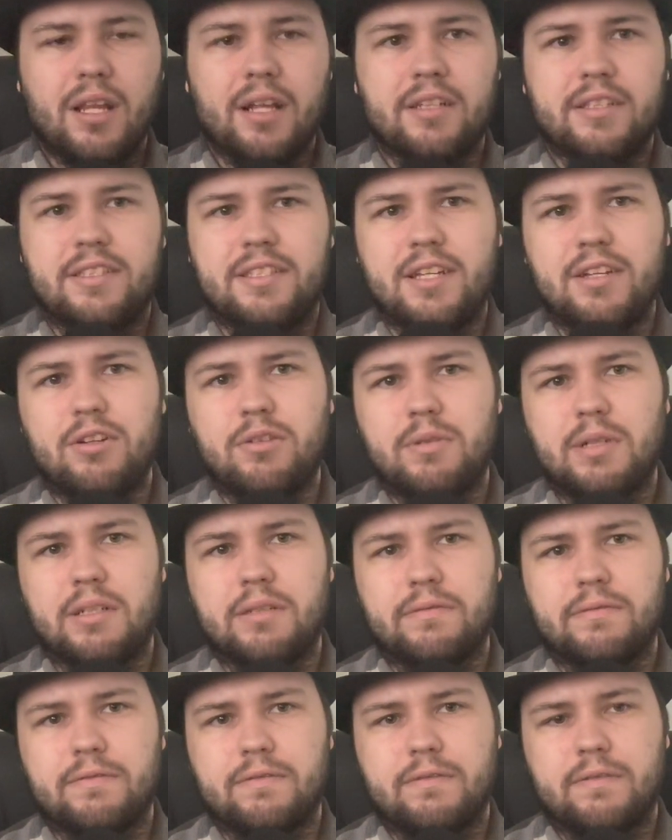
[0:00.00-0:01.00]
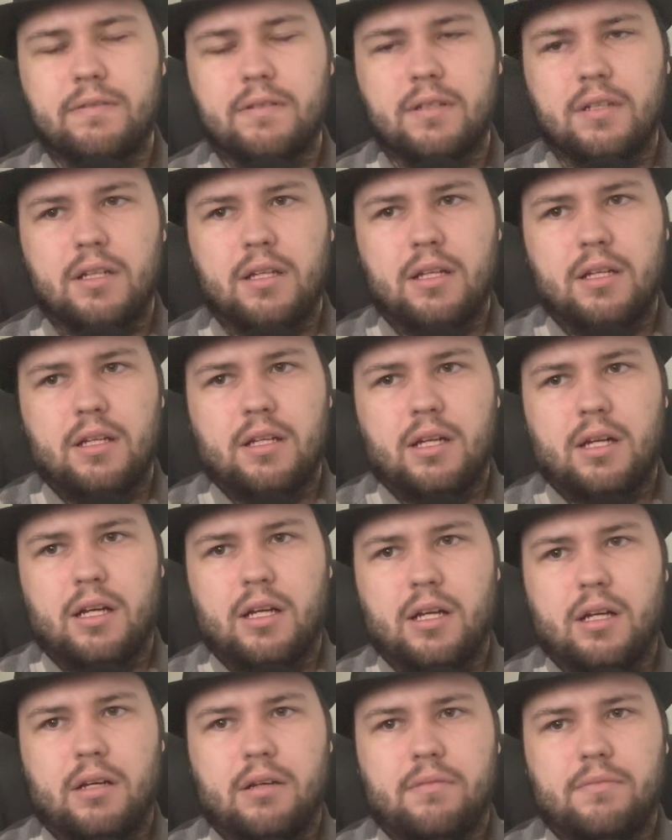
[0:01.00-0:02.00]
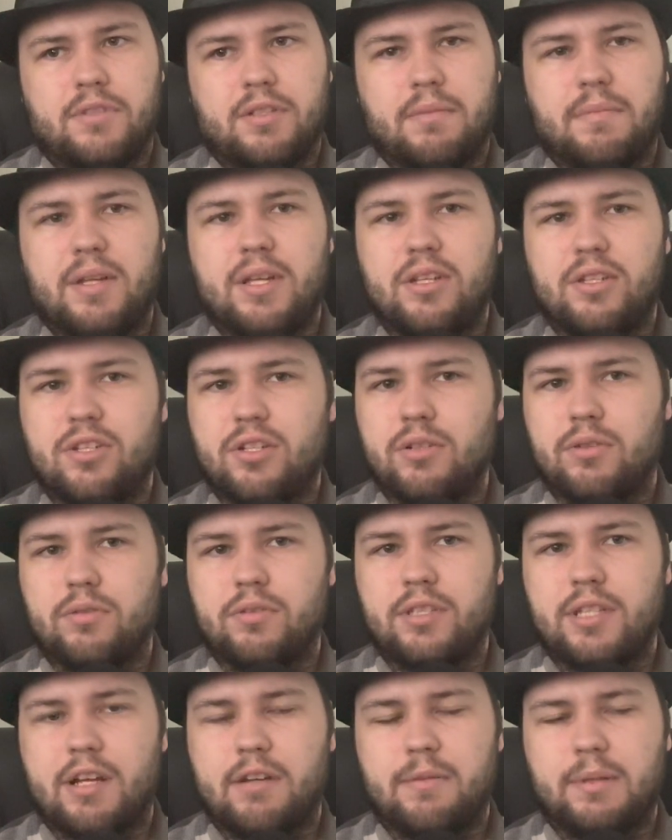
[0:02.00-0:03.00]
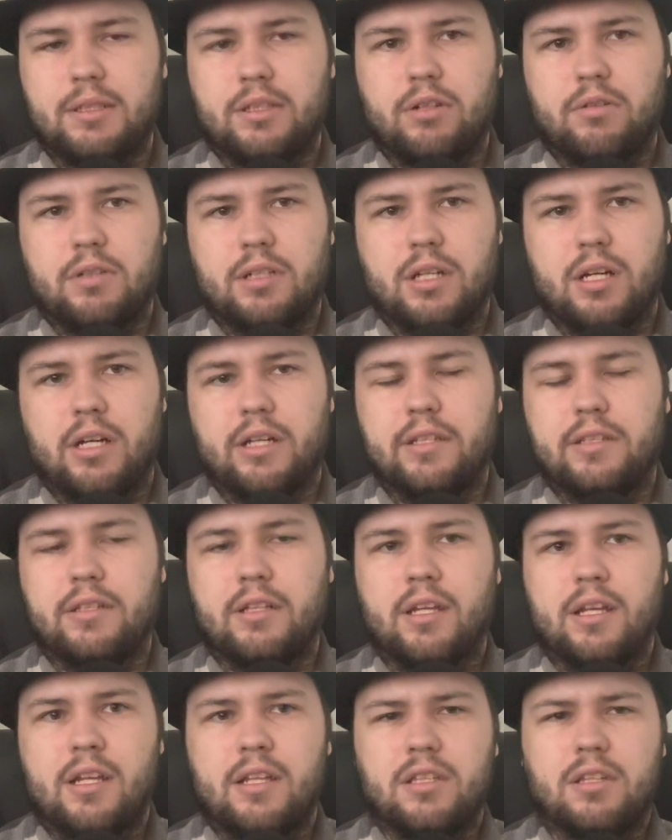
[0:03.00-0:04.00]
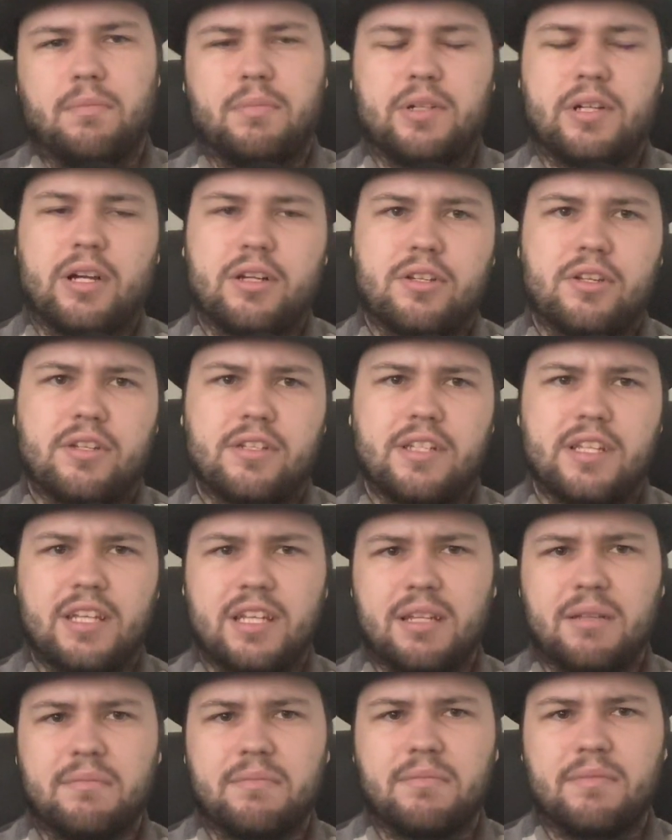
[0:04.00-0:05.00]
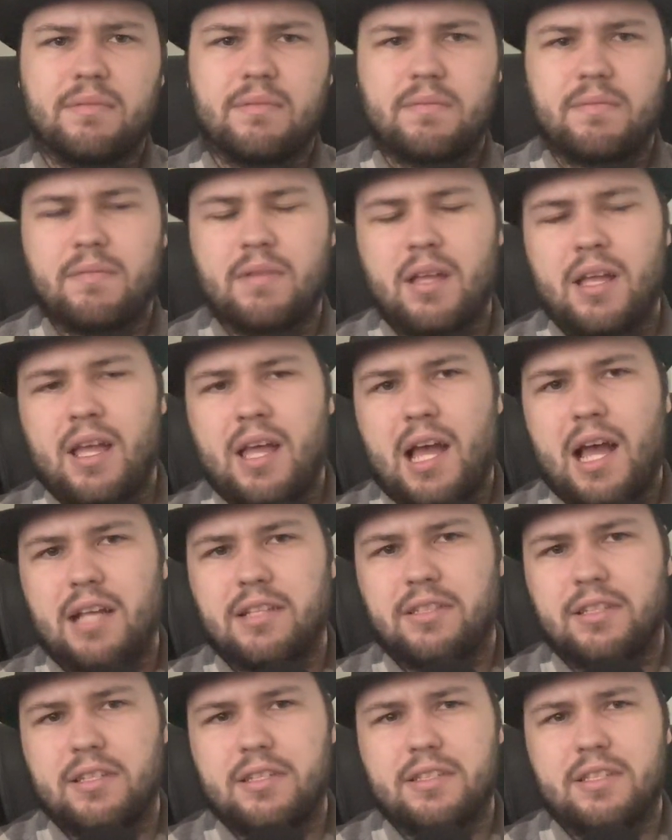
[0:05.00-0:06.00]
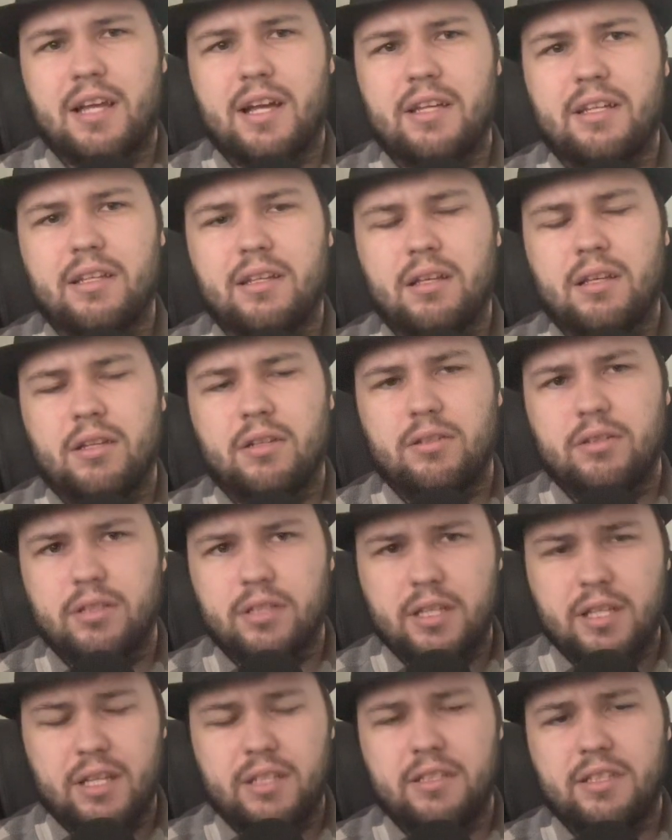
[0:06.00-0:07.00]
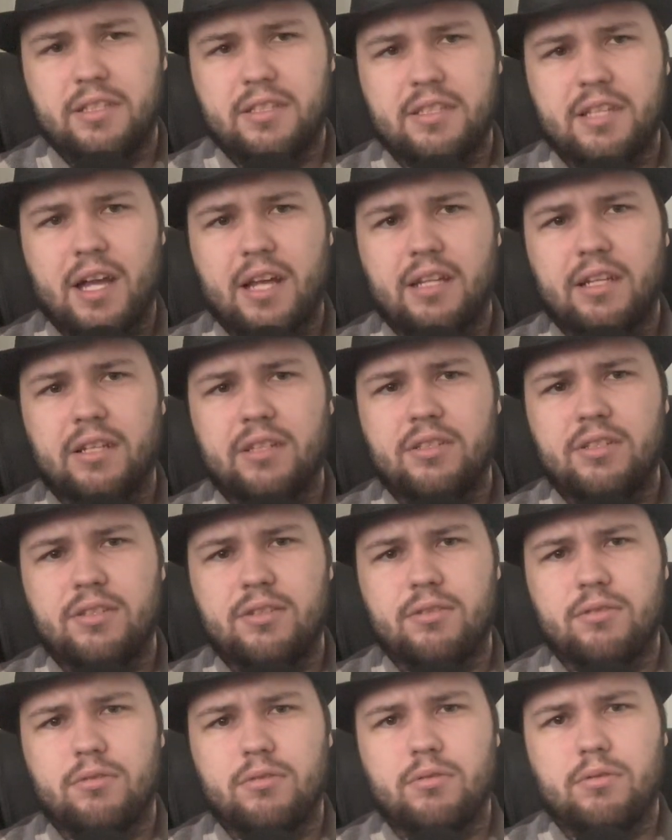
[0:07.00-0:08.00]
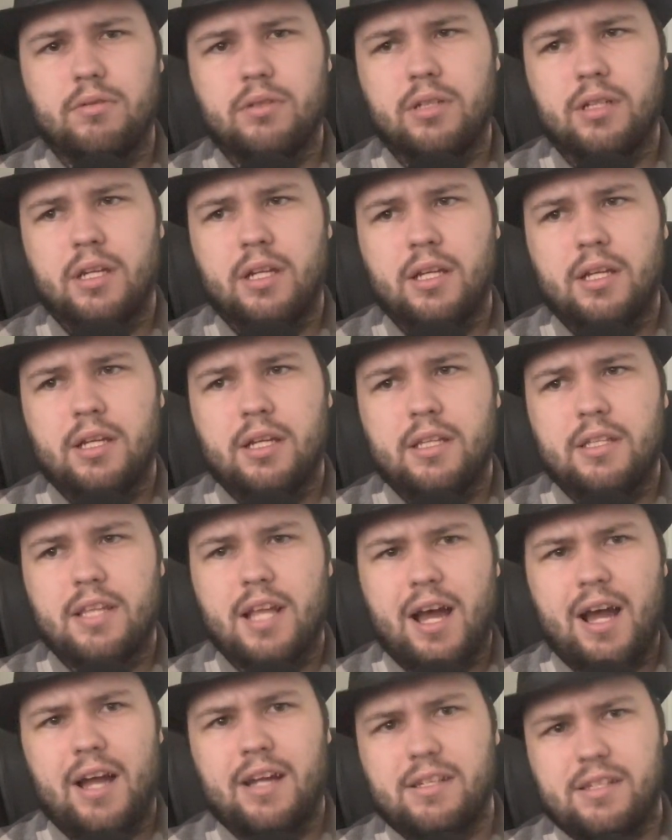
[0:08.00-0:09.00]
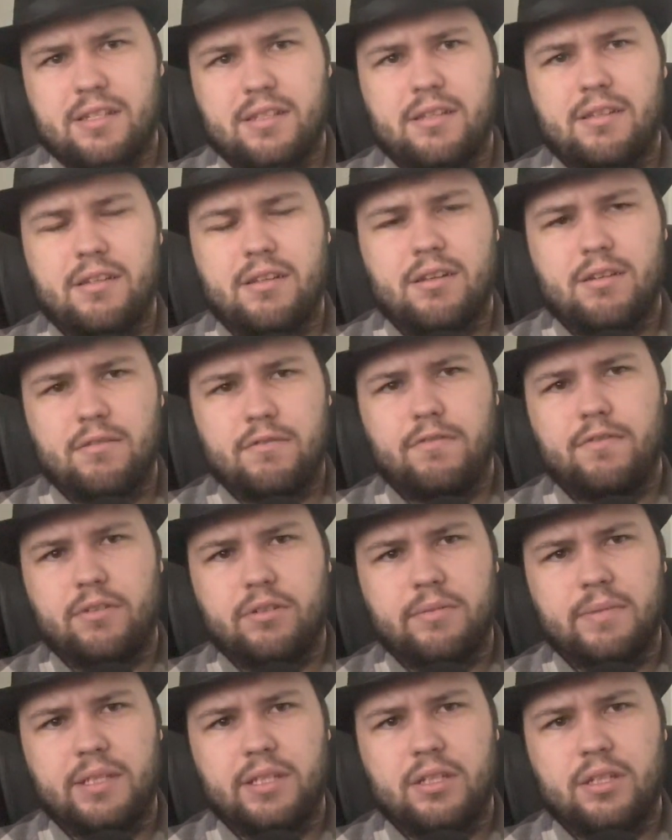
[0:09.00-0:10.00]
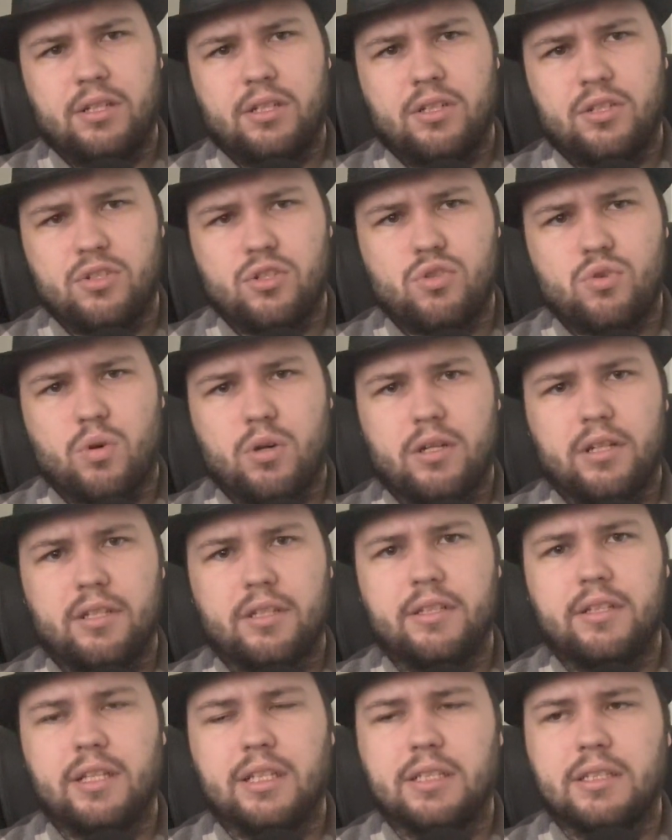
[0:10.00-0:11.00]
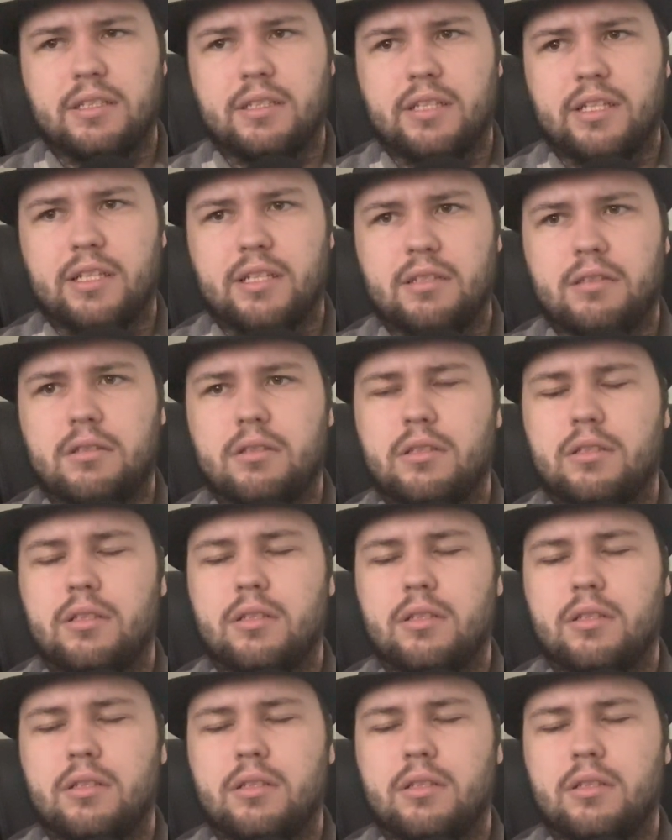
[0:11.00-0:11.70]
deal with some issues that have been going on, the production team has decided to not film in Jordan, and then